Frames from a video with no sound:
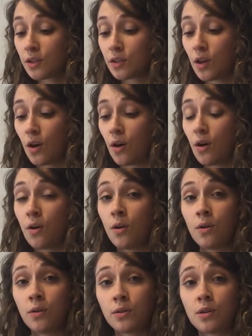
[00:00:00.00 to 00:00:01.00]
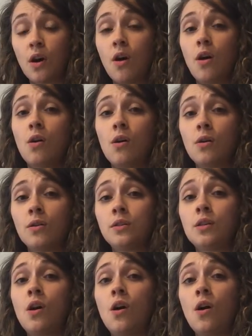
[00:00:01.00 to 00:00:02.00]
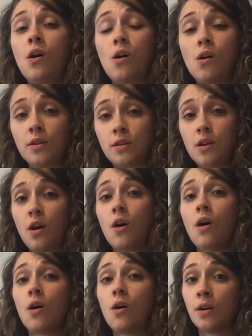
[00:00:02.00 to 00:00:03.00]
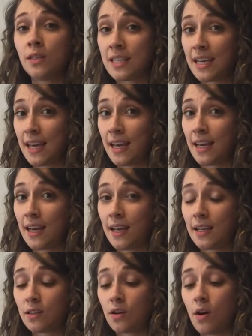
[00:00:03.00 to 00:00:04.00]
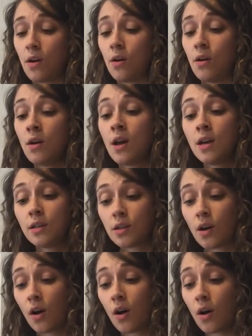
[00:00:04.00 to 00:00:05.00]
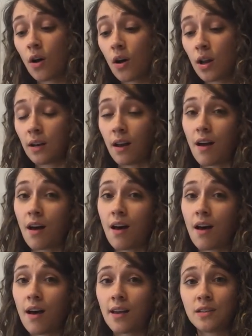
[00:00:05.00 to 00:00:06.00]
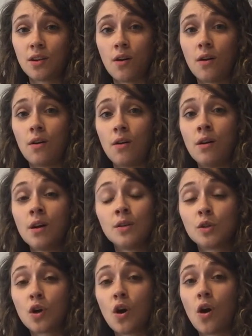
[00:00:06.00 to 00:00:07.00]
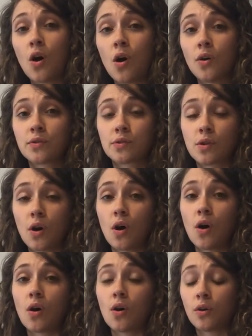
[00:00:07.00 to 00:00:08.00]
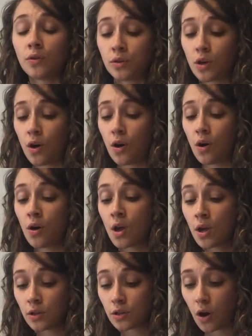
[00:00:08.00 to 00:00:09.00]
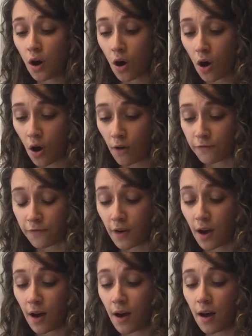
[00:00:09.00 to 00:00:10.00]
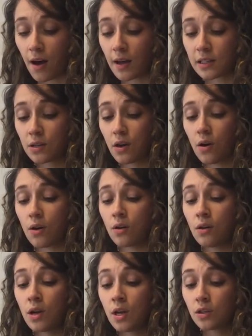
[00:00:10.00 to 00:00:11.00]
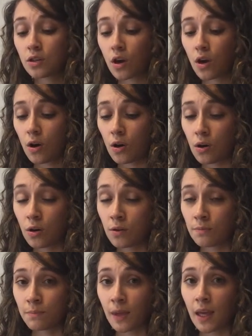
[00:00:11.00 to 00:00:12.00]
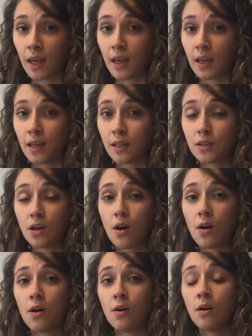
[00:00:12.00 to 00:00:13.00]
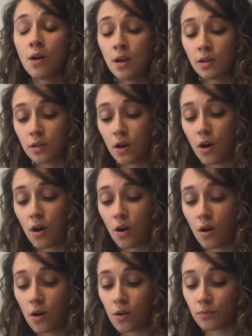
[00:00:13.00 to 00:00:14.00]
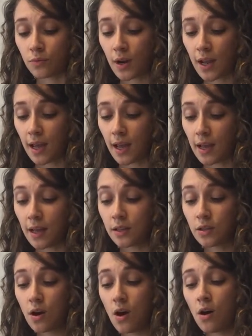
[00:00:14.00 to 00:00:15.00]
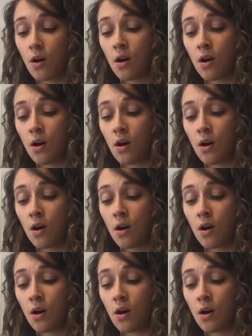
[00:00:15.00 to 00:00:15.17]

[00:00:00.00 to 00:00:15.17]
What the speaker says: Do, do, do, do, ti, do, do, la, do, do, so, do, do, fa, do, do, mi, do, do, re, do,